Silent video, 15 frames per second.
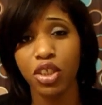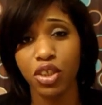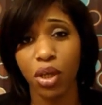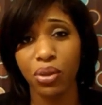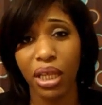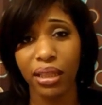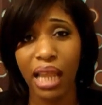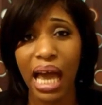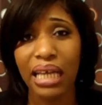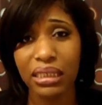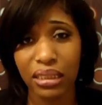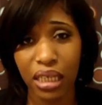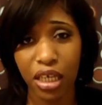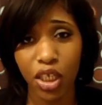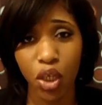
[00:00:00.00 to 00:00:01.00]
So the last
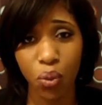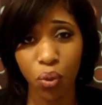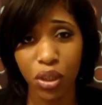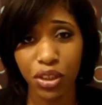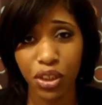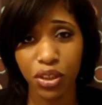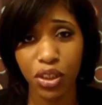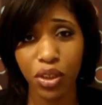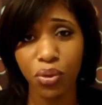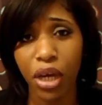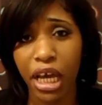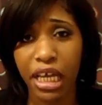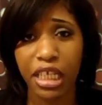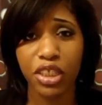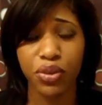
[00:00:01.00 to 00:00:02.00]
thing you want to do
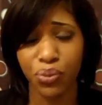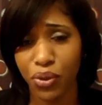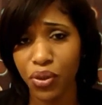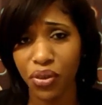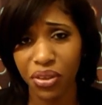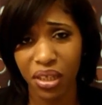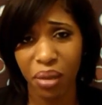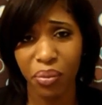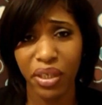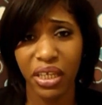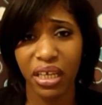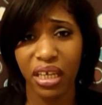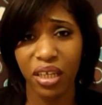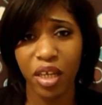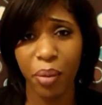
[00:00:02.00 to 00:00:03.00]
is ruin them and
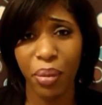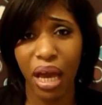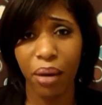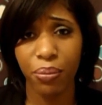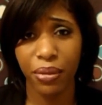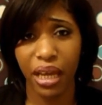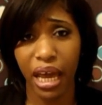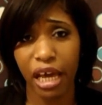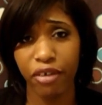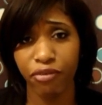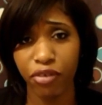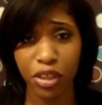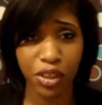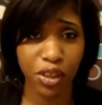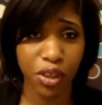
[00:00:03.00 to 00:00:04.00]
end up having to have
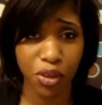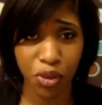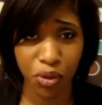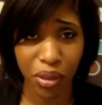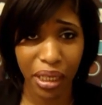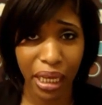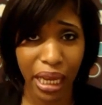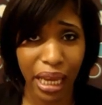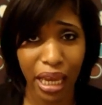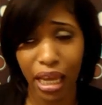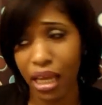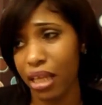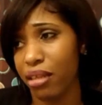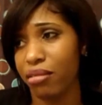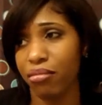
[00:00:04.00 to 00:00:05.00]
foot surgery
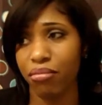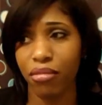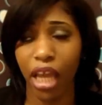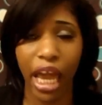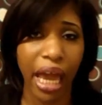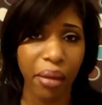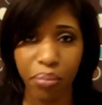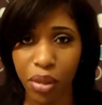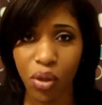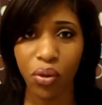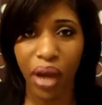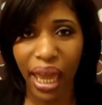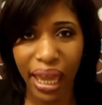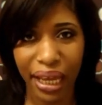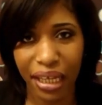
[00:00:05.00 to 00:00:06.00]
at middle
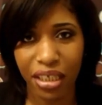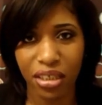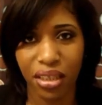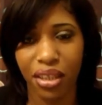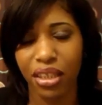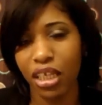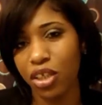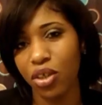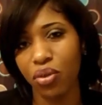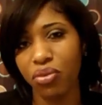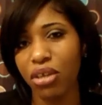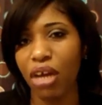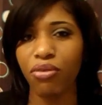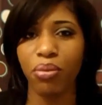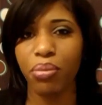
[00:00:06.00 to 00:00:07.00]
age. Then you'll
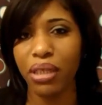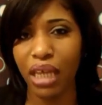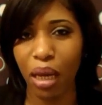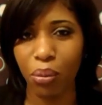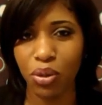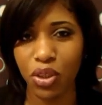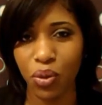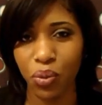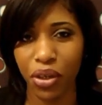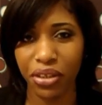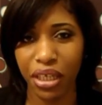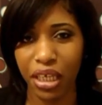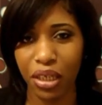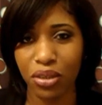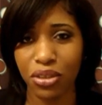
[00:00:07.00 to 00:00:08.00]
never be able to wear the
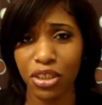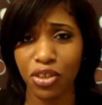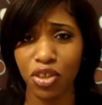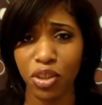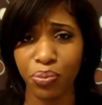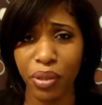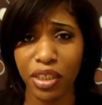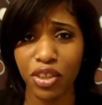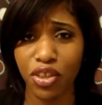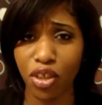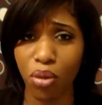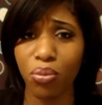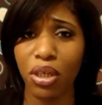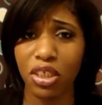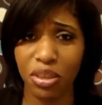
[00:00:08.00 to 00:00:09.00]
heels that you spent
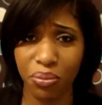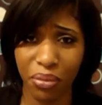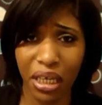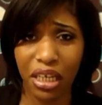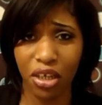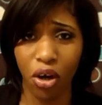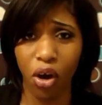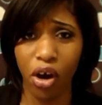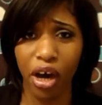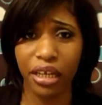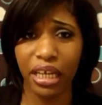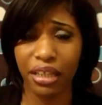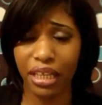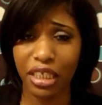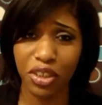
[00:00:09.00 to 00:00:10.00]
so much money on
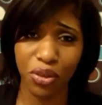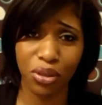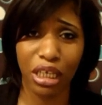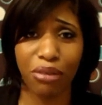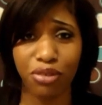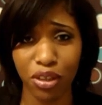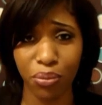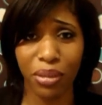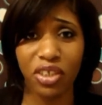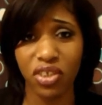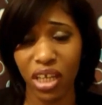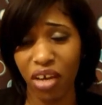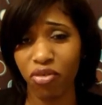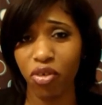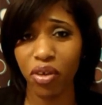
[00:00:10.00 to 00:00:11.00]
and that you love so much
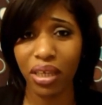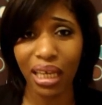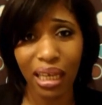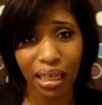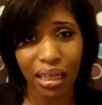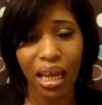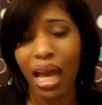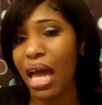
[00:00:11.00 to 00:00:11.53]
ever again.